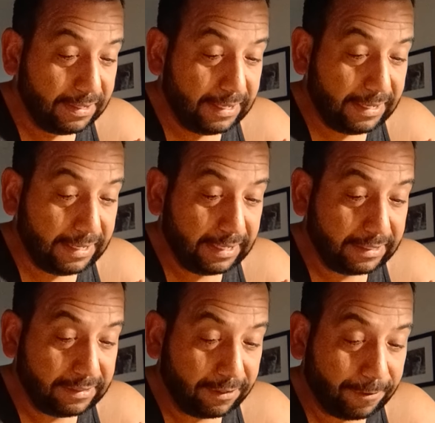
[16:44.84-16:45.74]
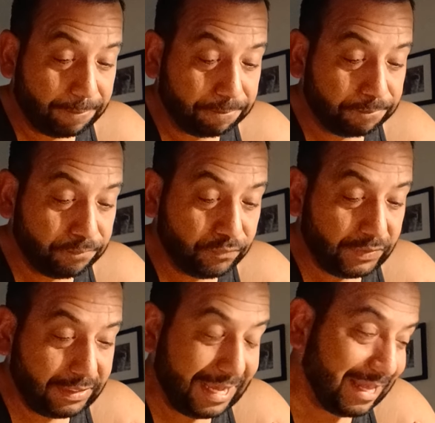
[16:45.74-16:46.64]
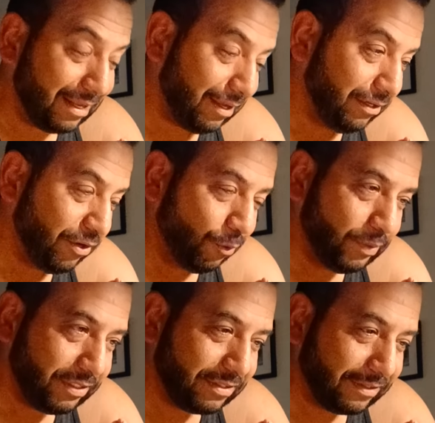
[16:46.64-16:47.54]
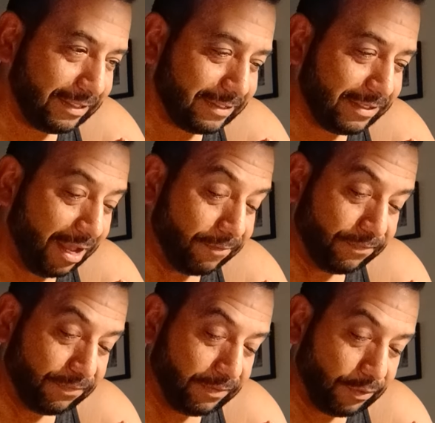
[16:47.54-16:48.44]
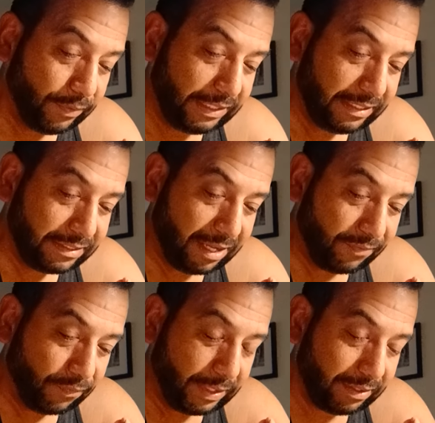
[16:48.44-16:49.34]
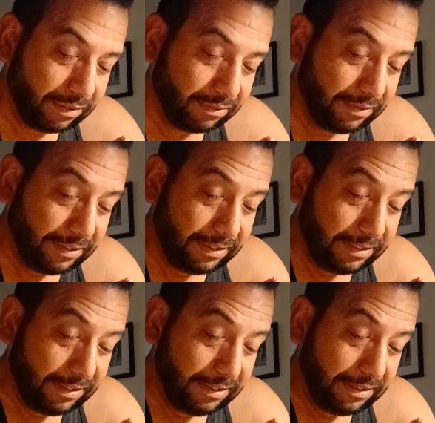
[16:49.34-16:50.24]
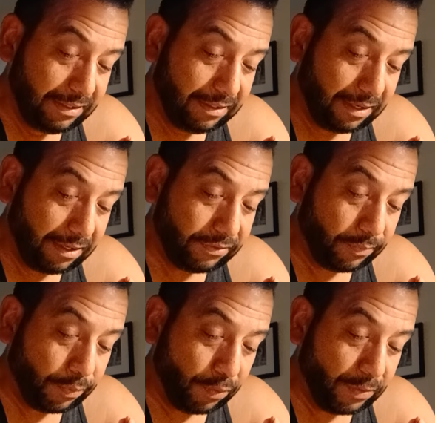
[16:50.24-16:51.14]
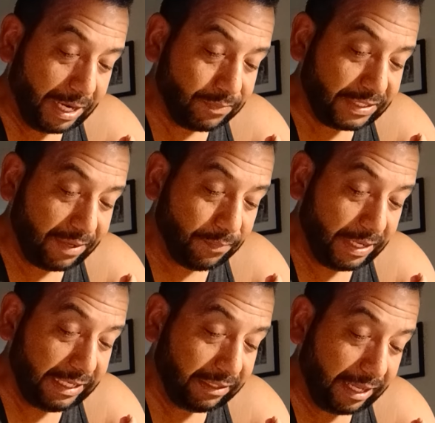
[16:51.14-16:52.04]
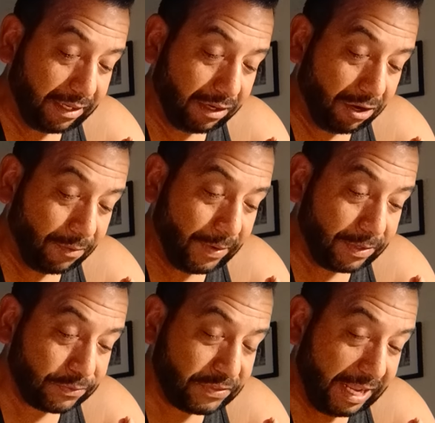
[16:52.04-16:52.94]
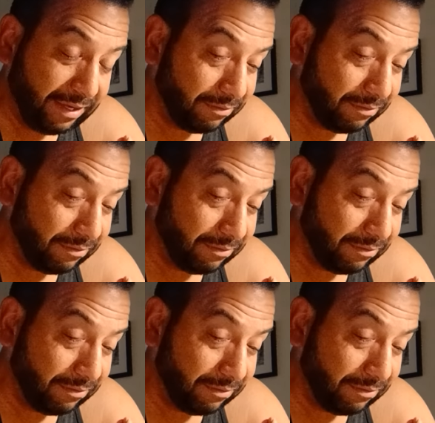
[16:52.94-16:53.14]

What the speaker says: And it's tough. It really is tough when other programs get money, like a Colorado State,